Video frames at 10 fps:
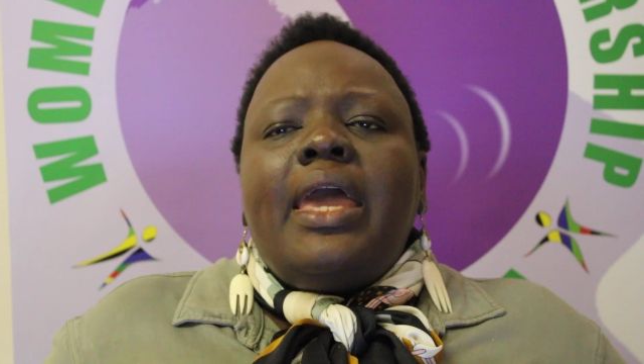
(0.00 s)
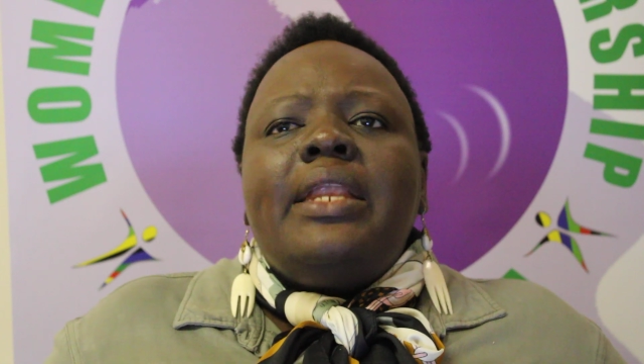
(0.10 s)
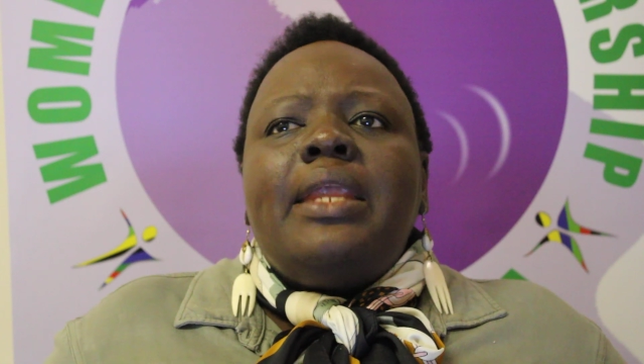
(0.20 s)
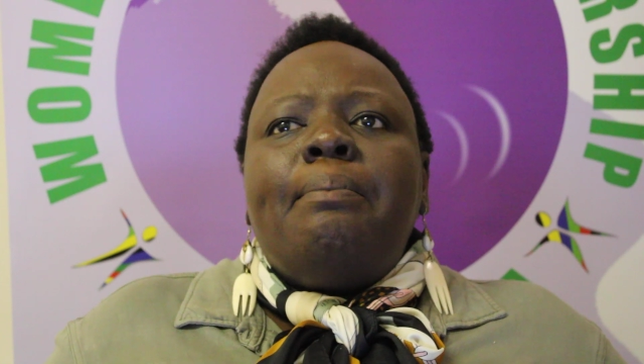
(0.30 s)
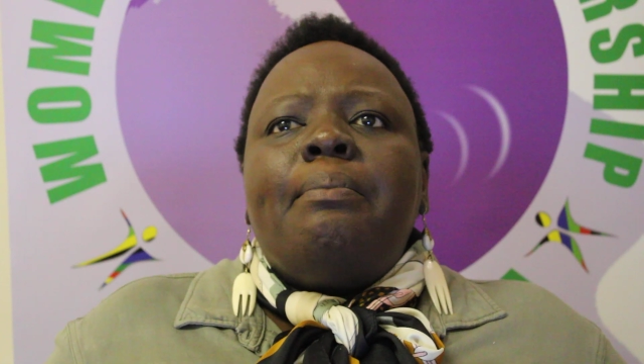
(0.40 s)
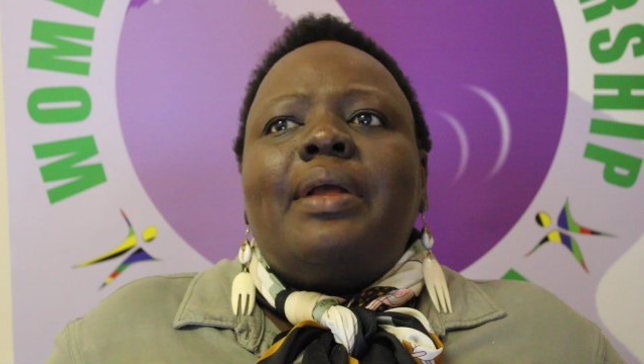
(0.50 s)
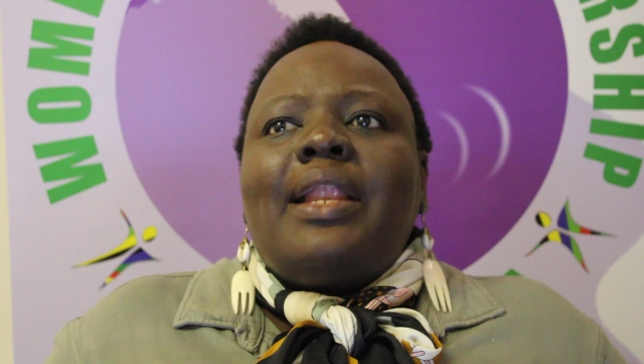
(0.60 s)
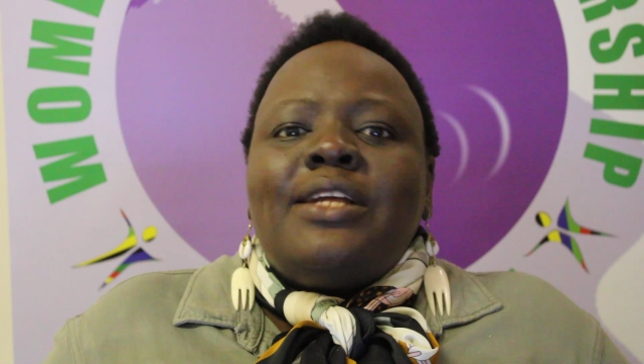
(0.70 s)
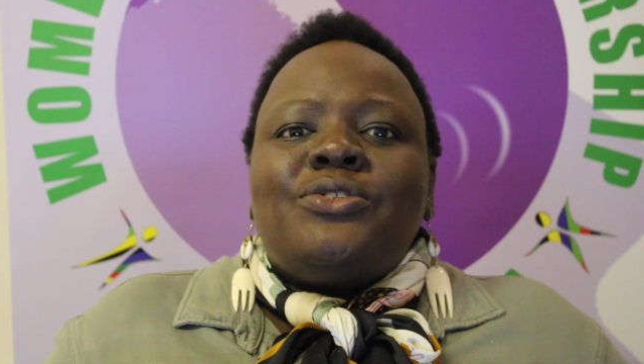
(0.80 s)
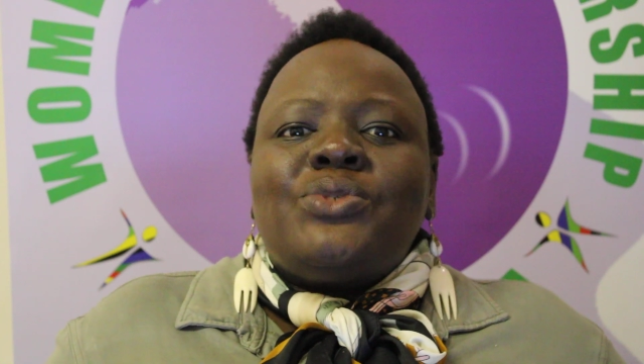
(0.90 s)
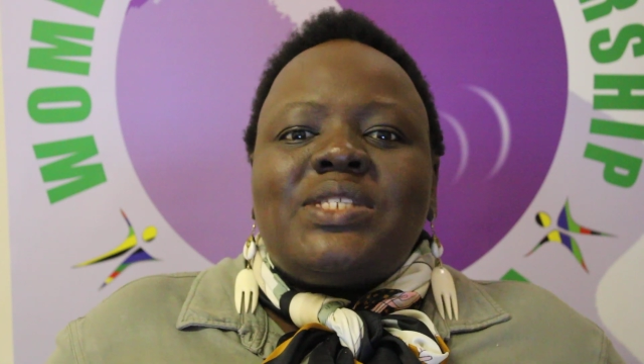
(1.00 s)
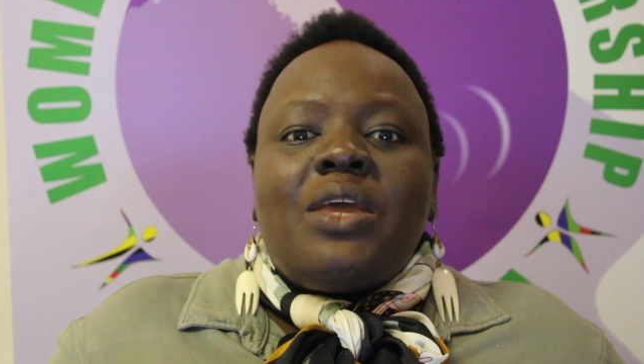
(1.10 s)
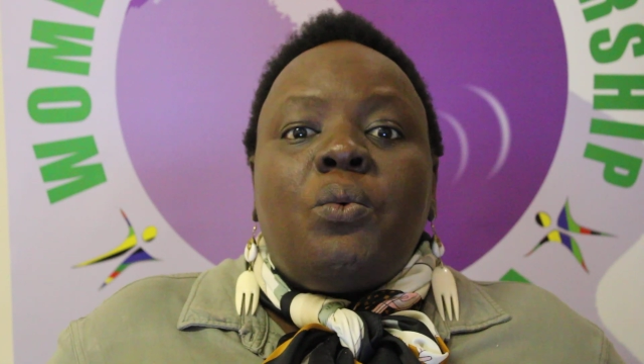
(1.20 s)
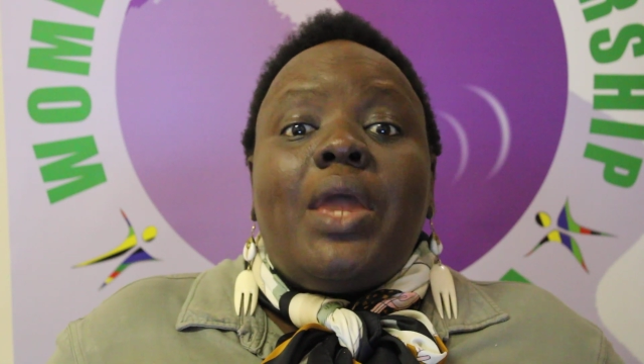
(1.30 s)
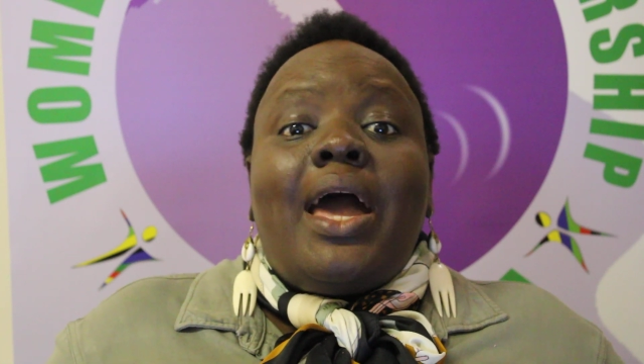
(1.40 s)
And I'm glad to
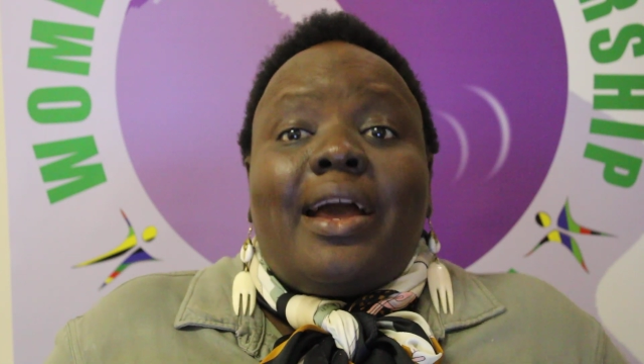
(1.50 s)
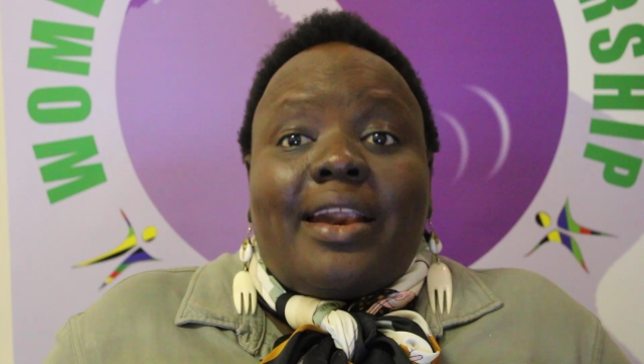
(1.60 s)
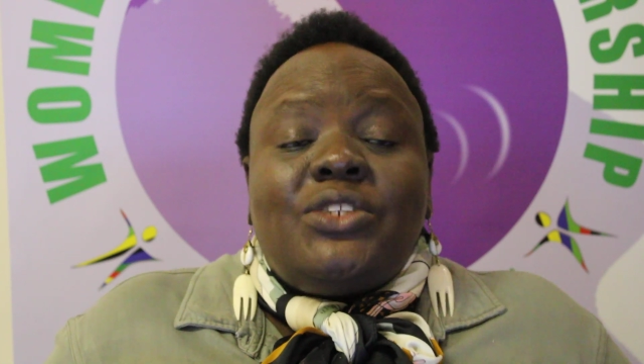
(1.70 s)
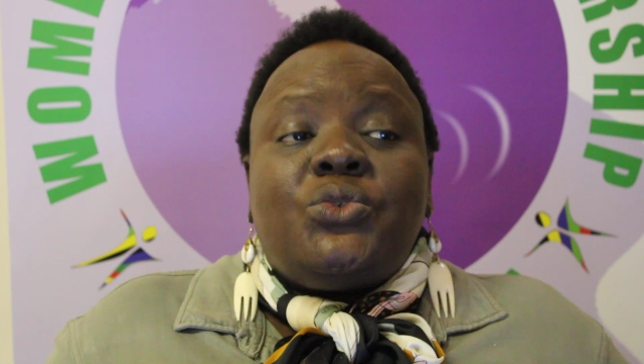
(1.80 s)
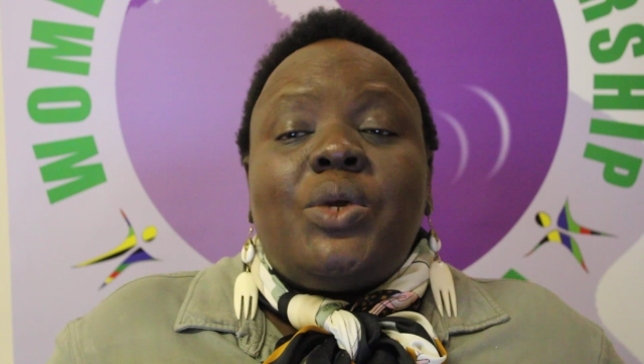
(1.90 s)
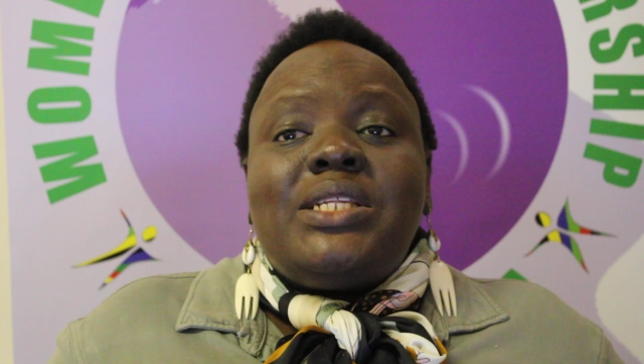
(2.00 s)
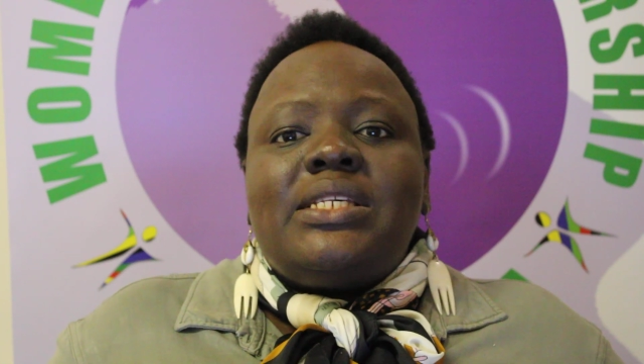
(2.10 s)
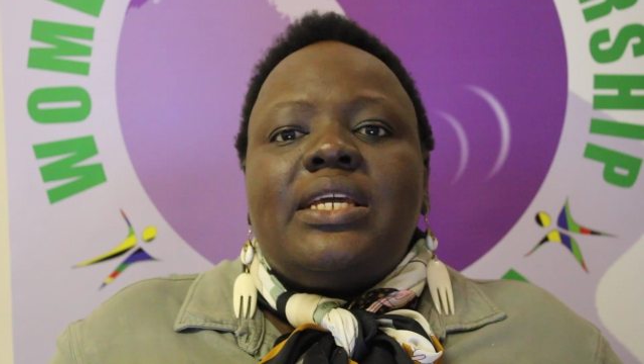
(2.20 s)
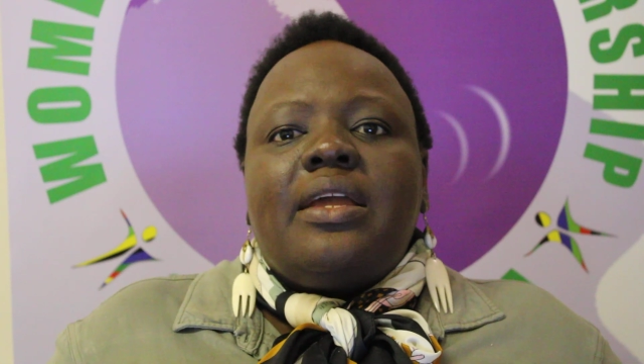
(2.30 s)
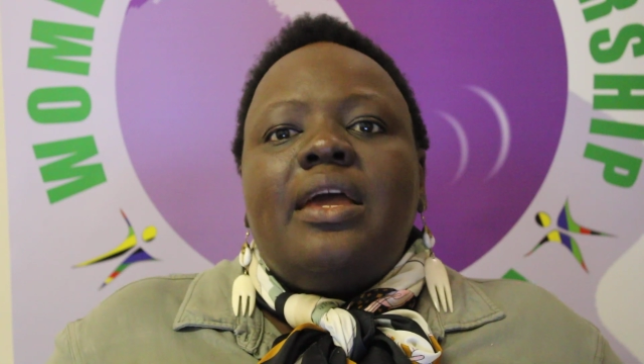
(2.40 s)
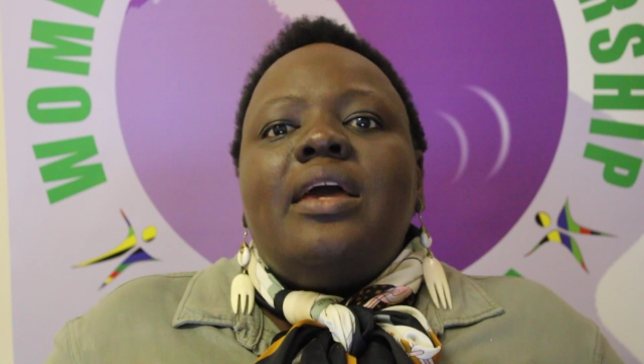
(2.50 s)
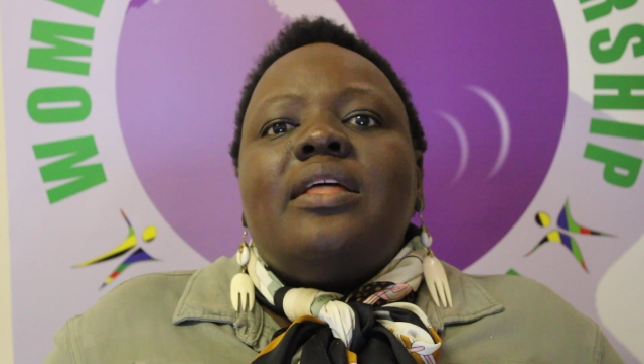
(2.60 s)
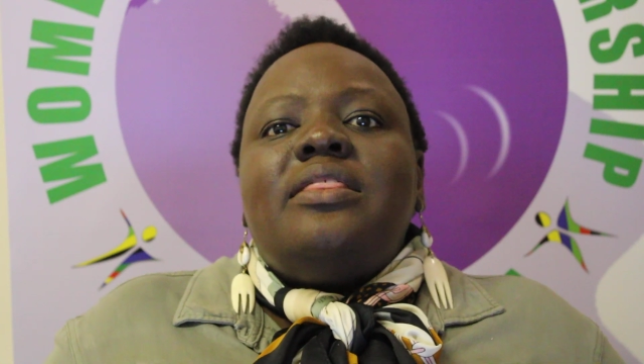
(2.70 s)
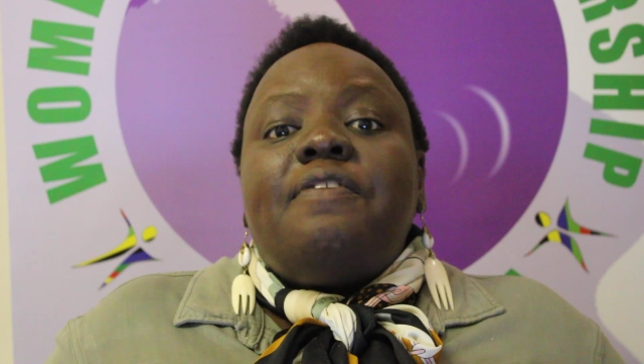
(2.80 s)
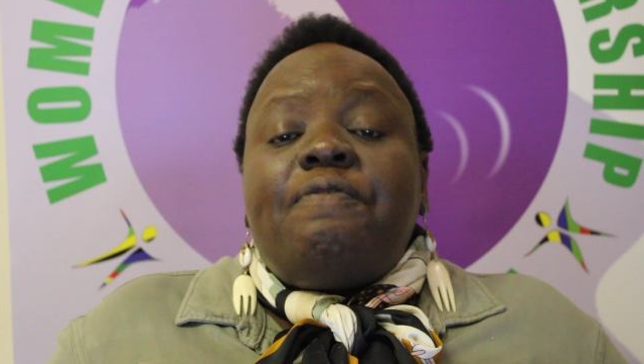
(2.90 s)
say we are graduating
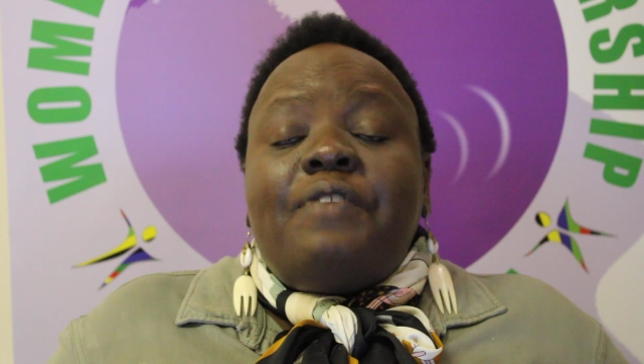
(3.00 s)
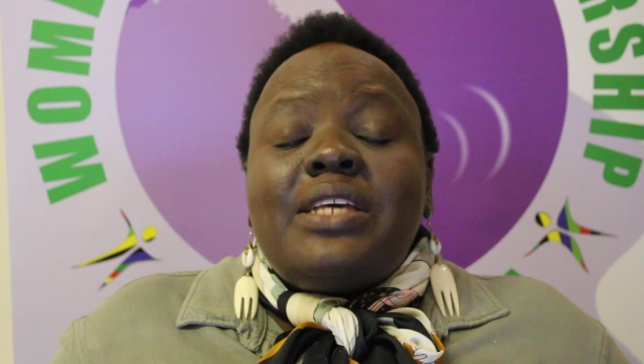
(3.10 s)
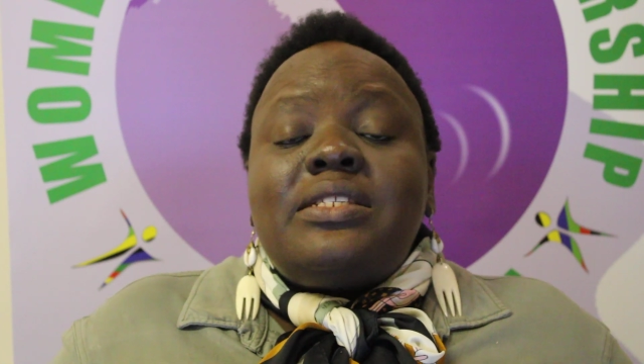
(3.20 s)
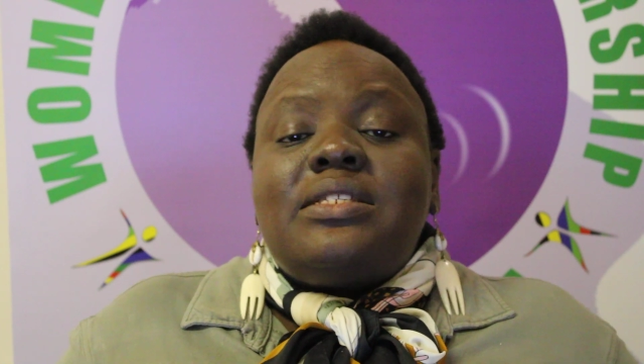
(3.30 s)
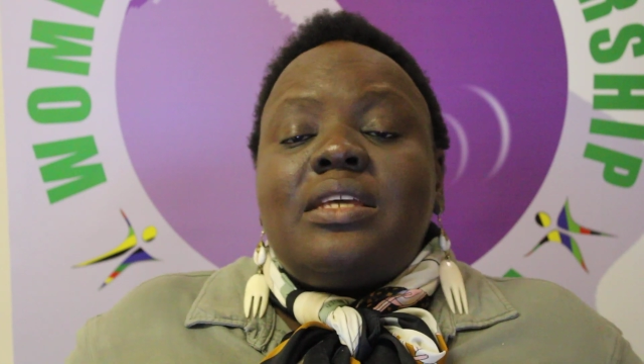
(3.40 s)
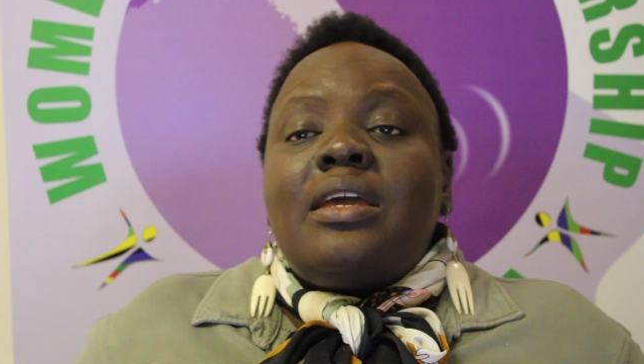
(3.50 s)
the first